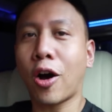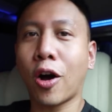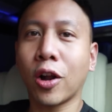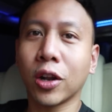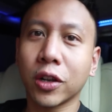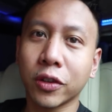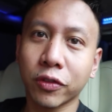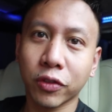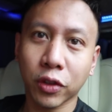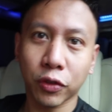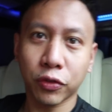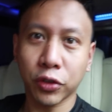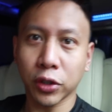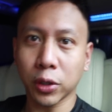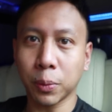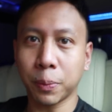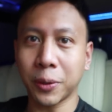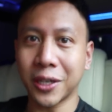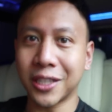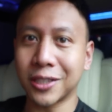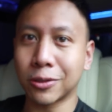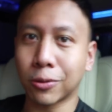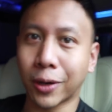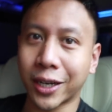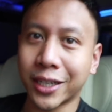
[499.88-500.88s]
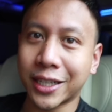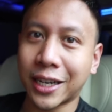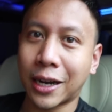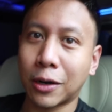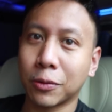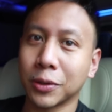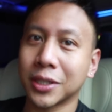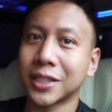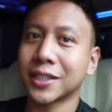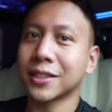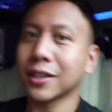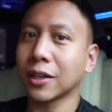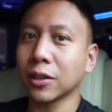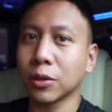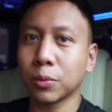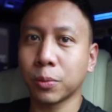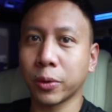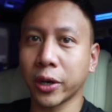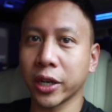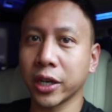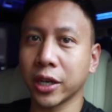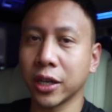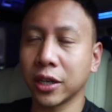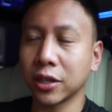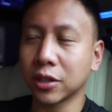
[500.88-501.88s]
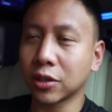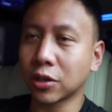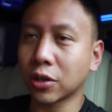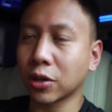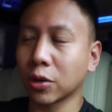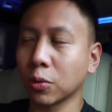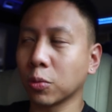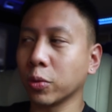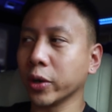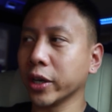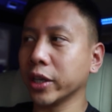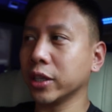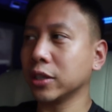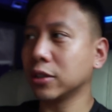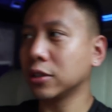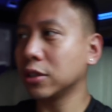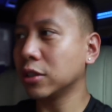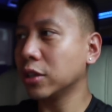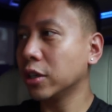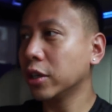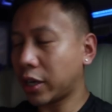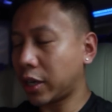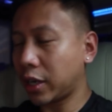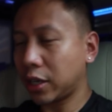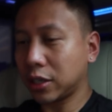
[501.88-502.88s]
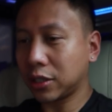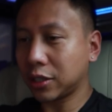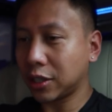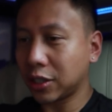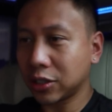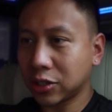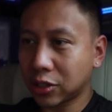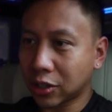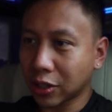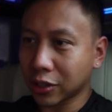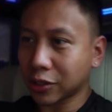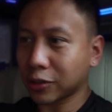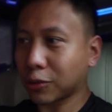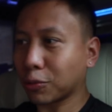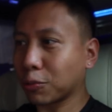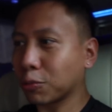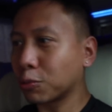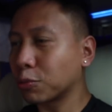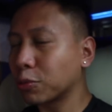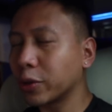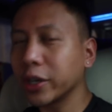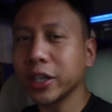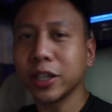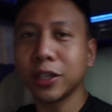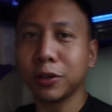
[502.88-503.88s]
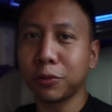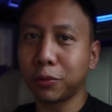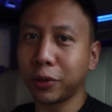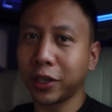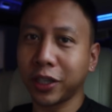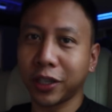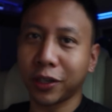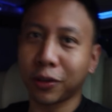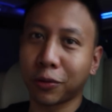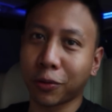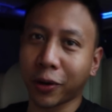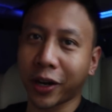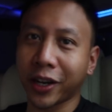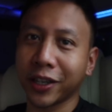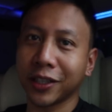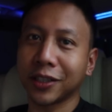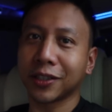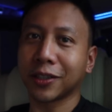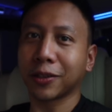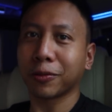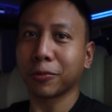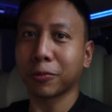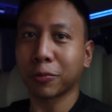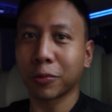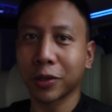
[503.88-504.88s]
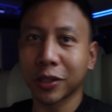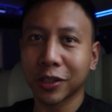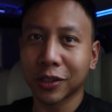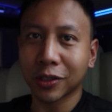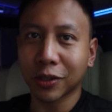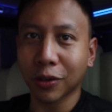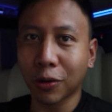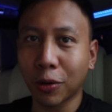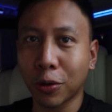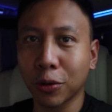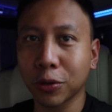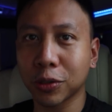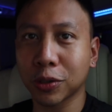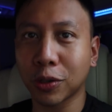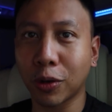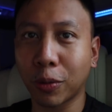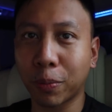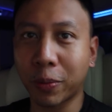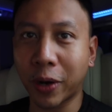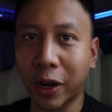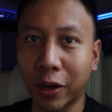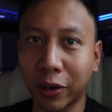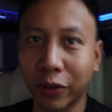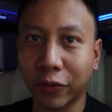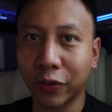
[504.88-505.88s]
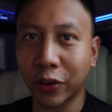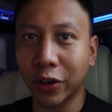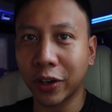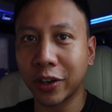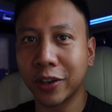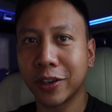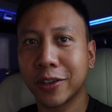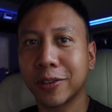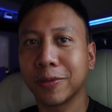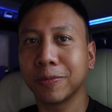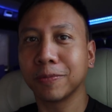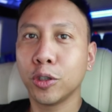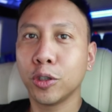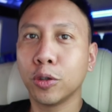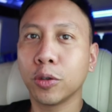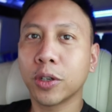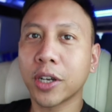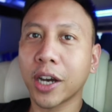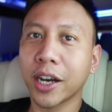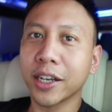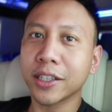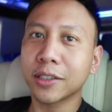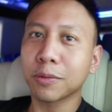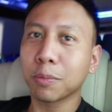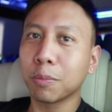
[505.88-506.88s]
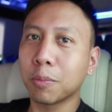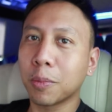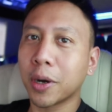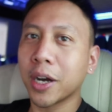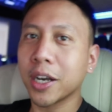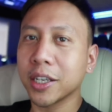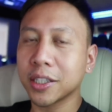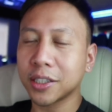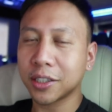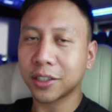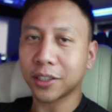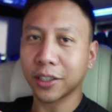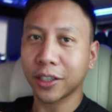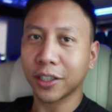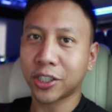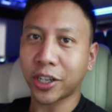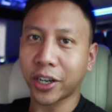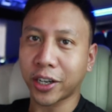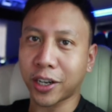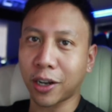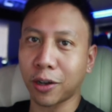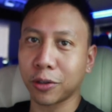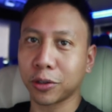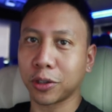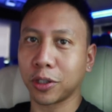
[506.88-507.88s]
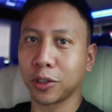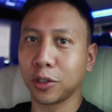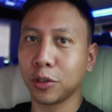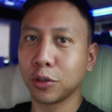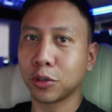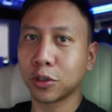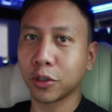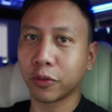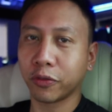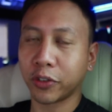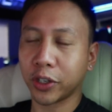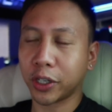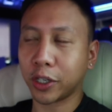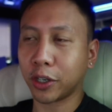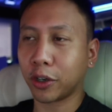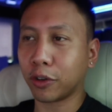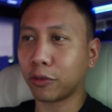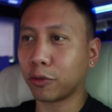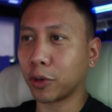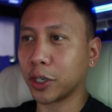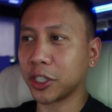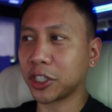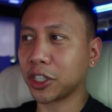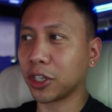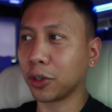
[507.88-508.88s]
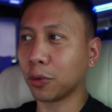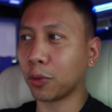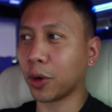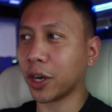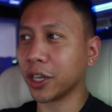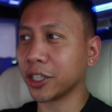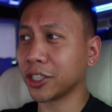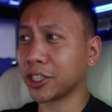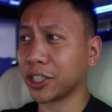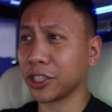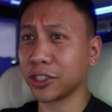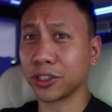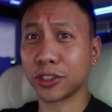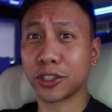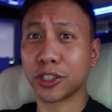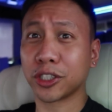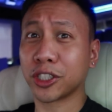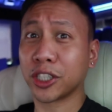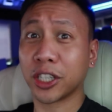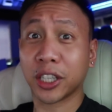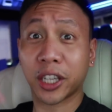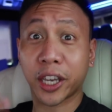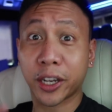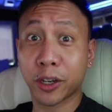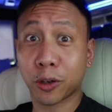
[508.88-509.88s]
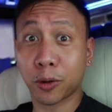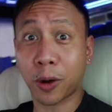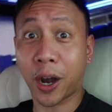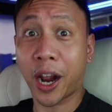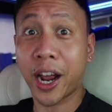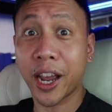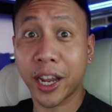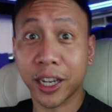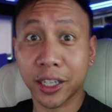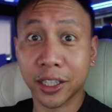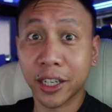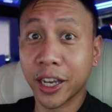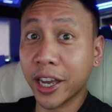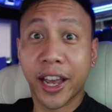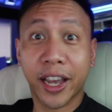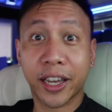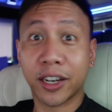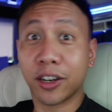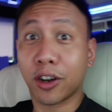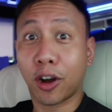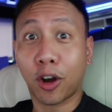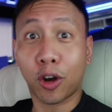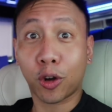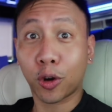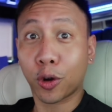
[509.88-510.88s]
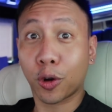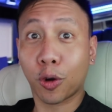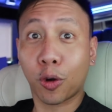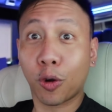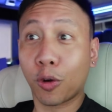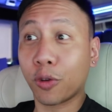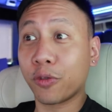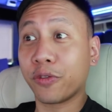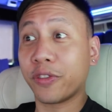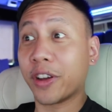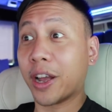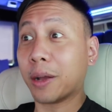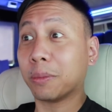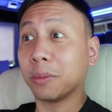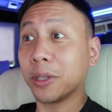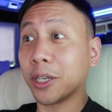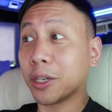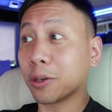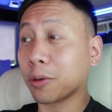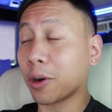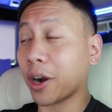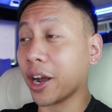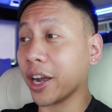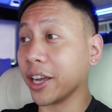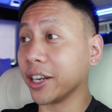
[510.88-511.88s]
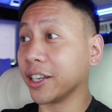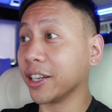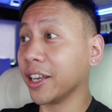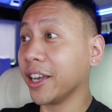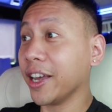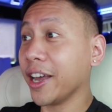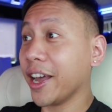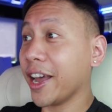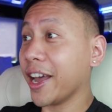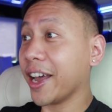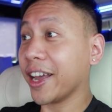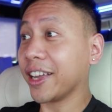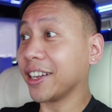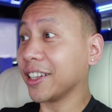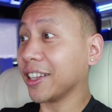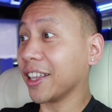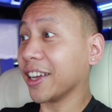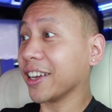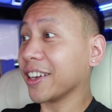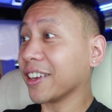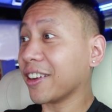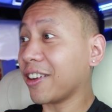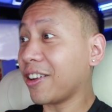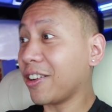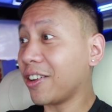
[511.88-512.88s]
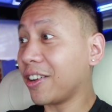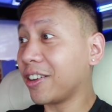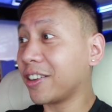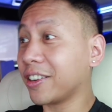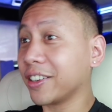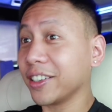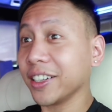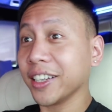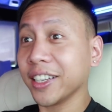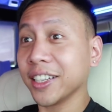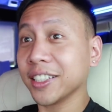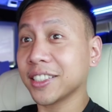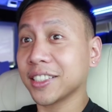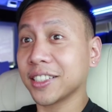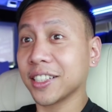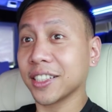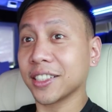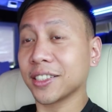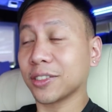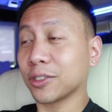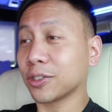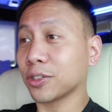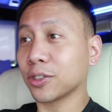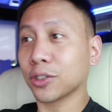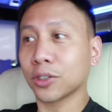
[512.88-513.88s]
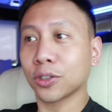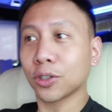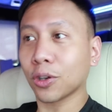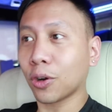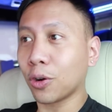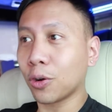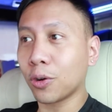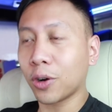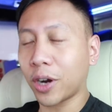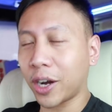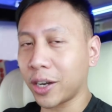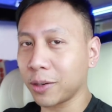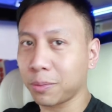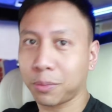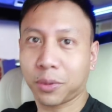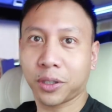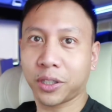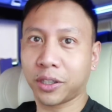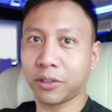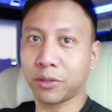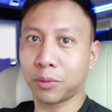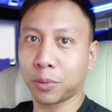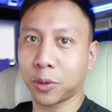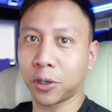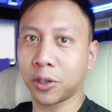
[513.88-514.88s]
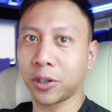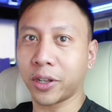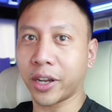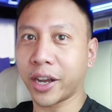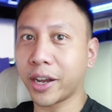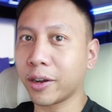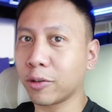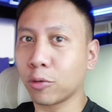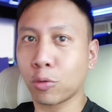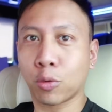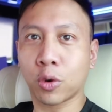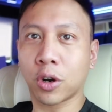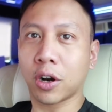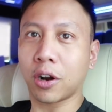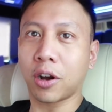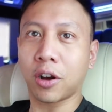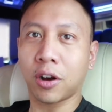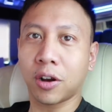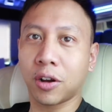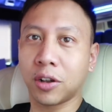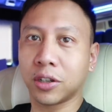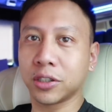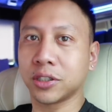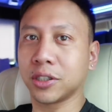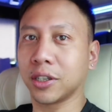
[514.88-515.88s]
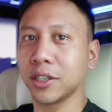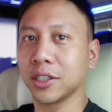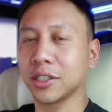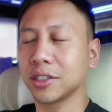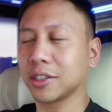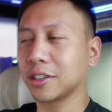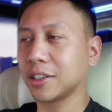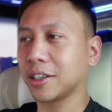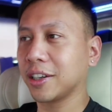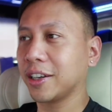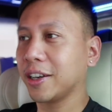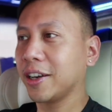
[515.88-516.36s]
all of the Philippines right now is celebrating her win, and it's just really, really great. We're so, so proud of her. You guys must check out the YouTube video of when she won. She like cried, and her whole family cried, and like, oh, it's just so unbelievable. We're all just